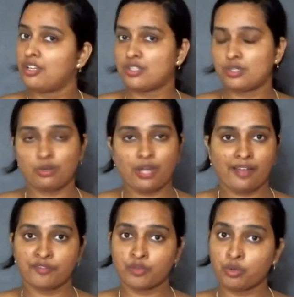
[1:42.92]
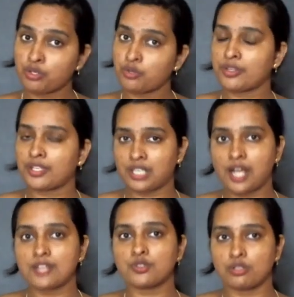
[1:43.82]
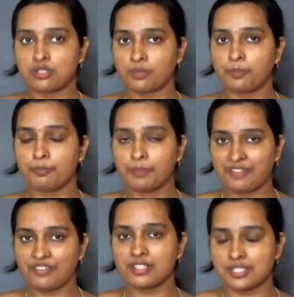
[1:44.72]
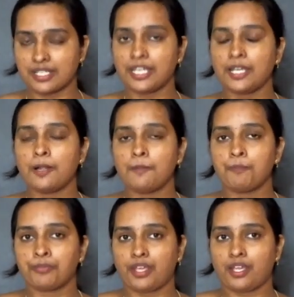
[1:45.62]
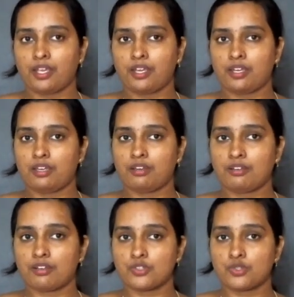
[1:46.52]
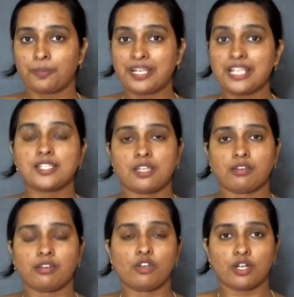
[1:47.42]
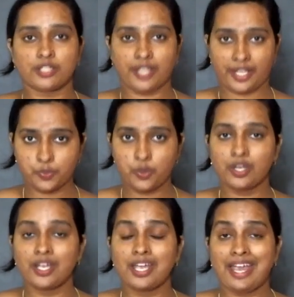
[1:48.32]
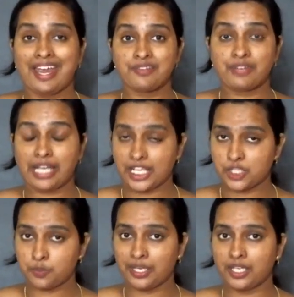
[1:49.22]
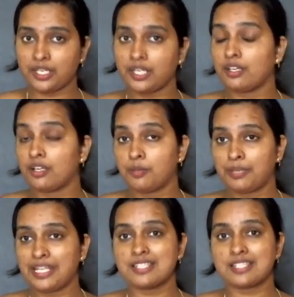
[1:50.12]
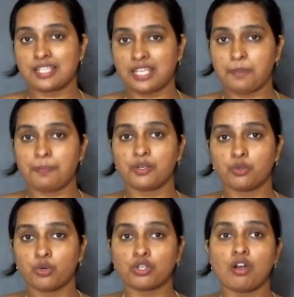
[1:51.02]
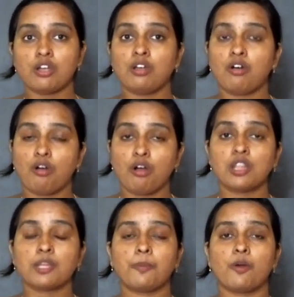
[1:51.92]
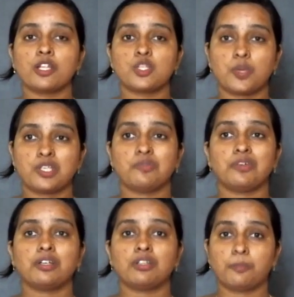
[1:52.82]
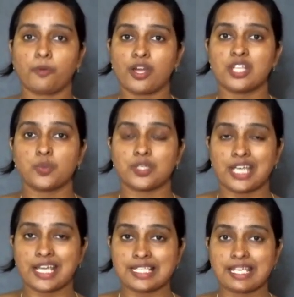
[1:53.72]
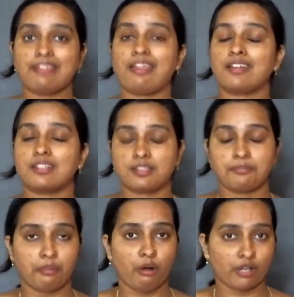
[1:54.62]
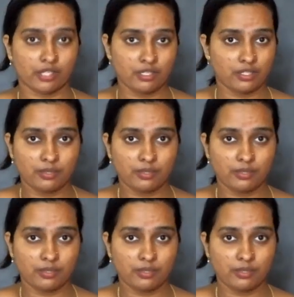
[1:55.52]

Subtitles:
So I have told you in the class also previously, and so please study your textbook, and while explaining, please keep a note on all the points, whichever the points which I say that it's important.